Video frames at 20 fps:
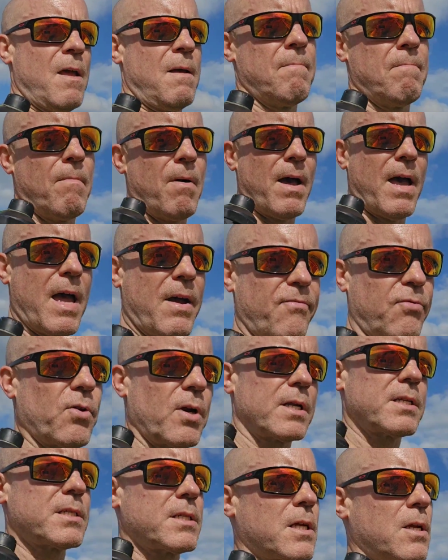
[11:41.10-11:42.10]
my
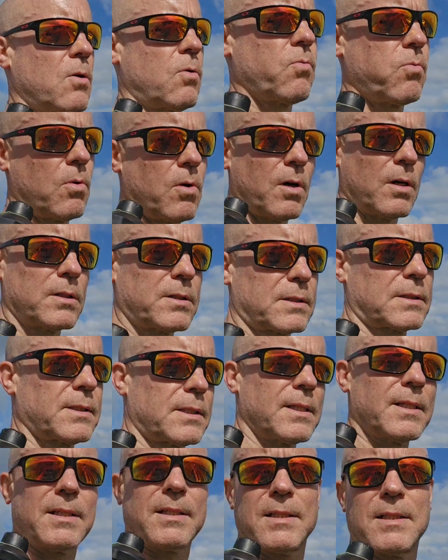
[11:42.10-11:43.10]
average was
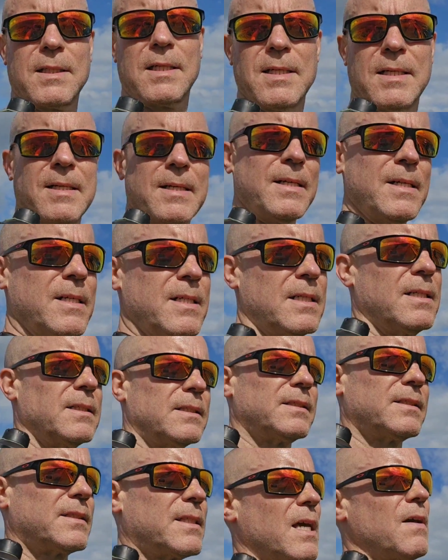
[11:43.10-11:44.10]

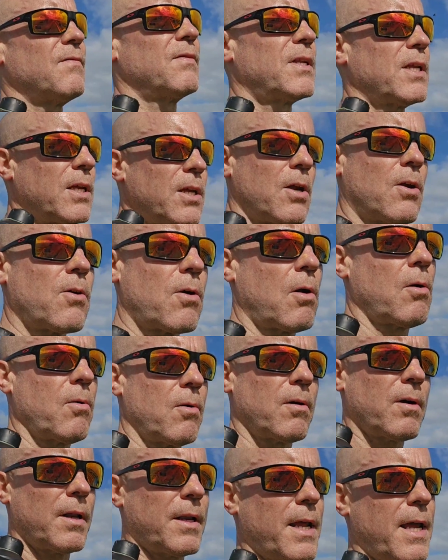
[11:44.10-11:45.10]
70
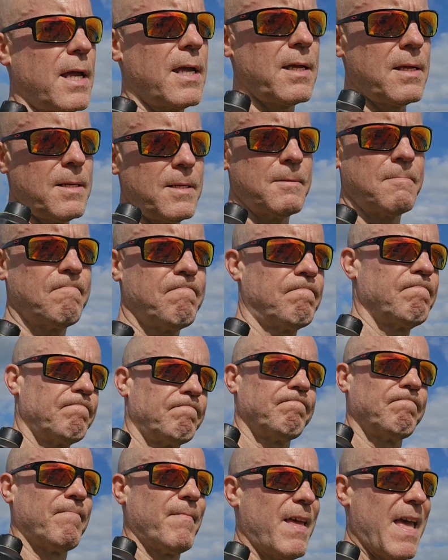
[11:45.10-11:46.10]
euro a day.
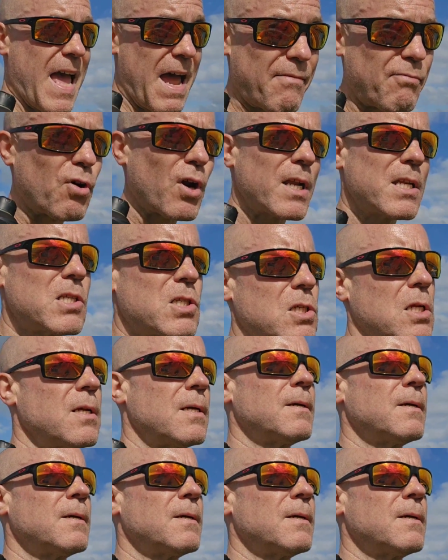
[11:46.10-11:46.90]
Average.